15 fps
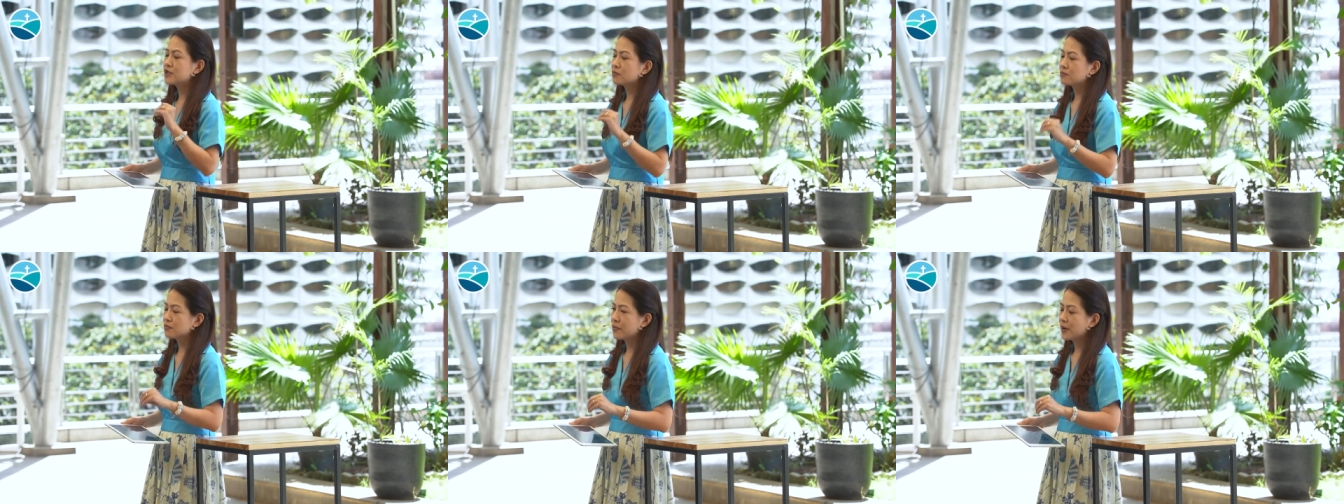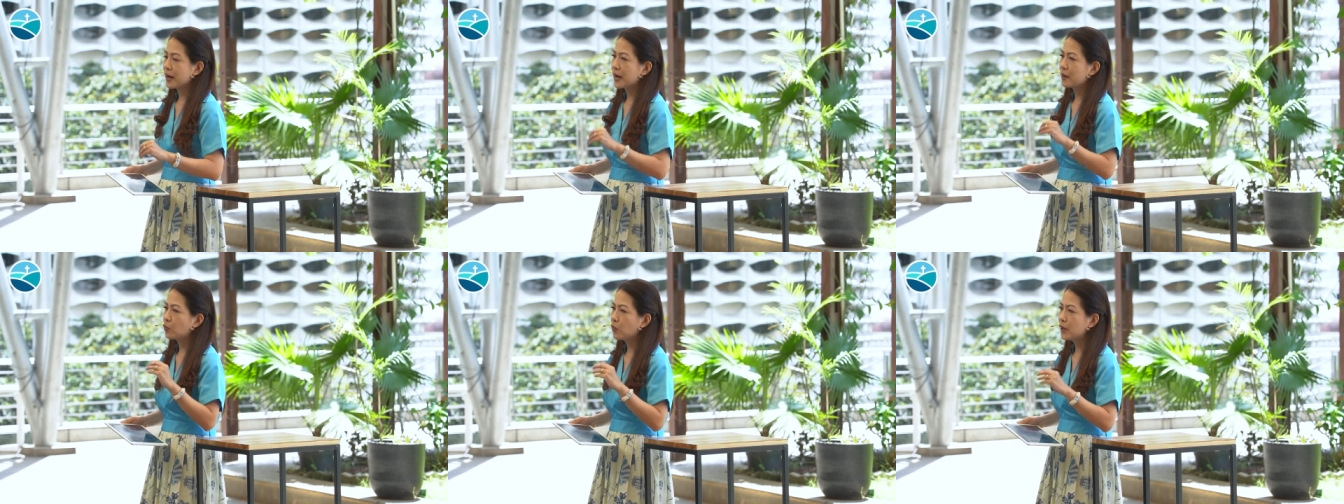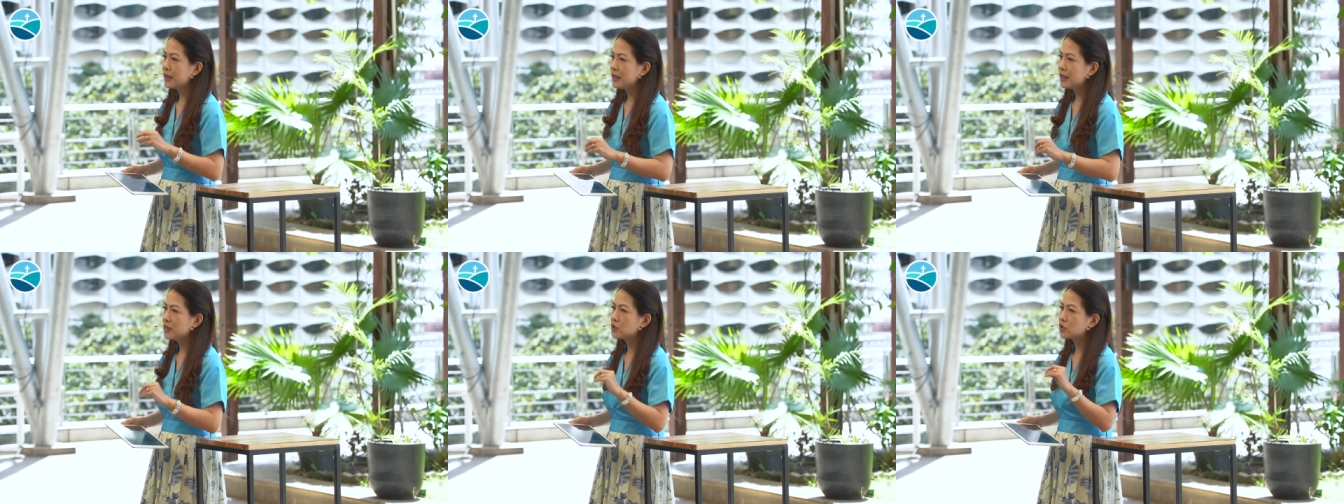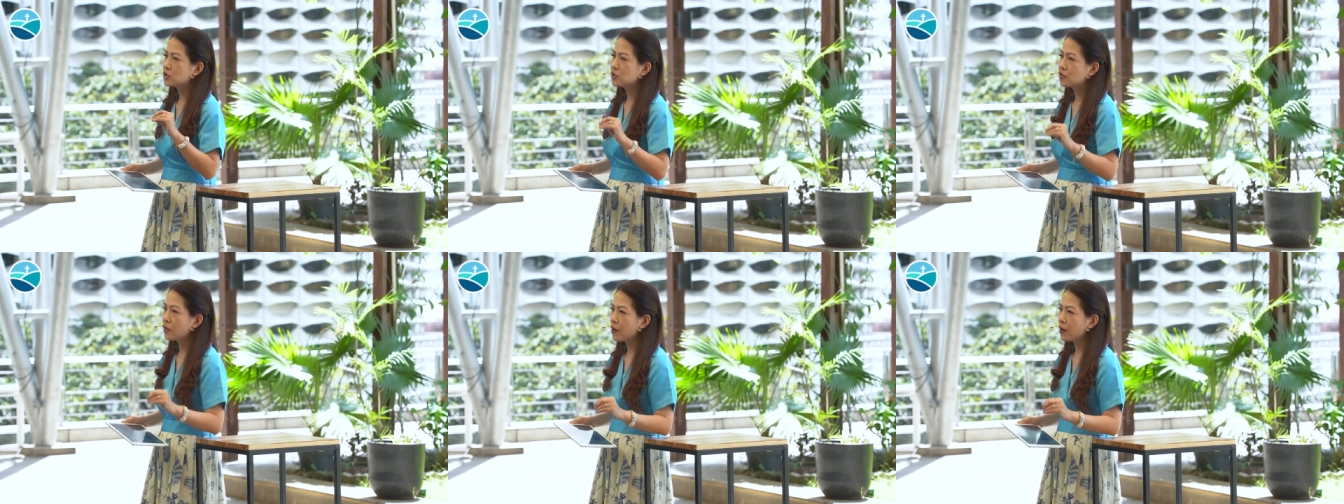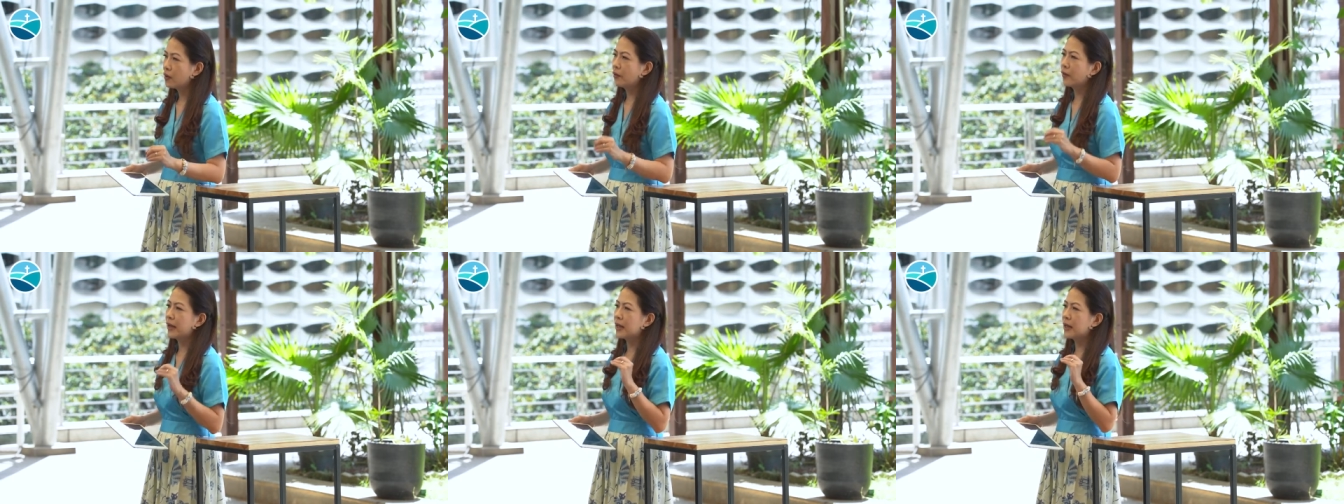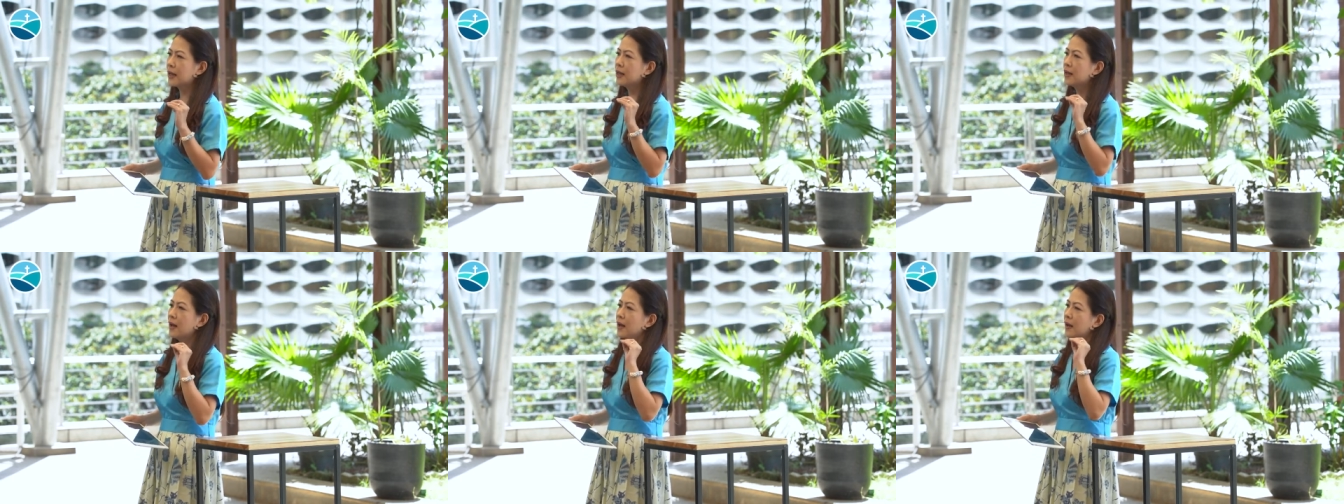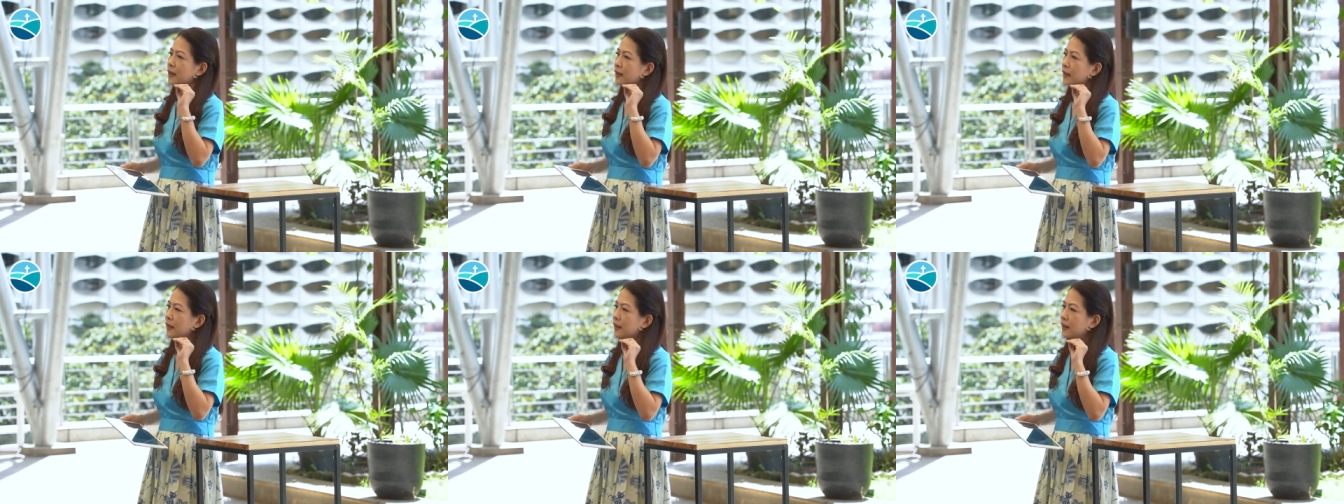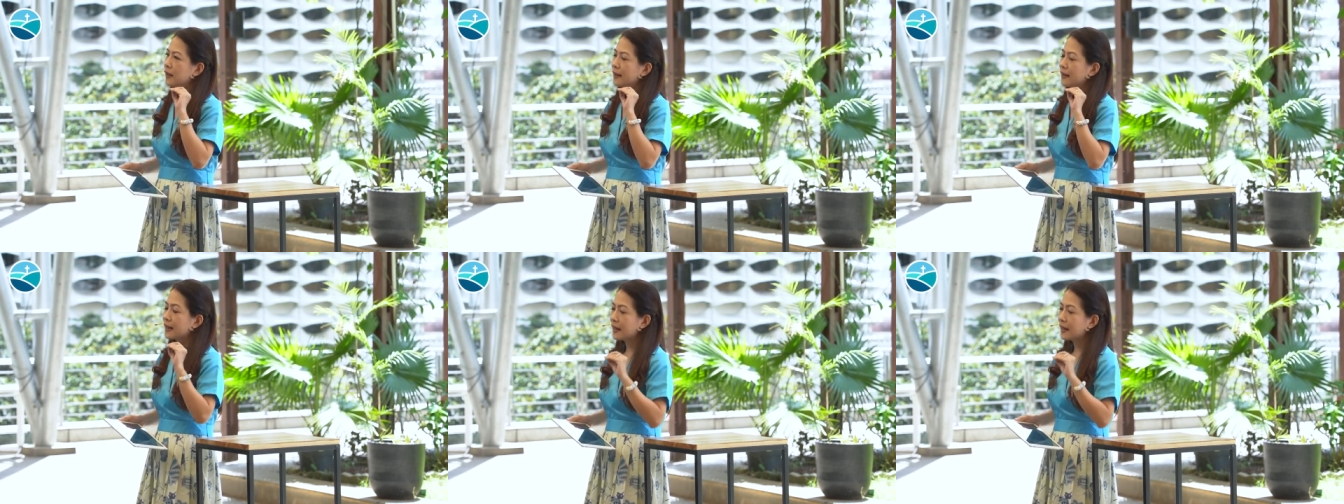to pray and we need to grow in the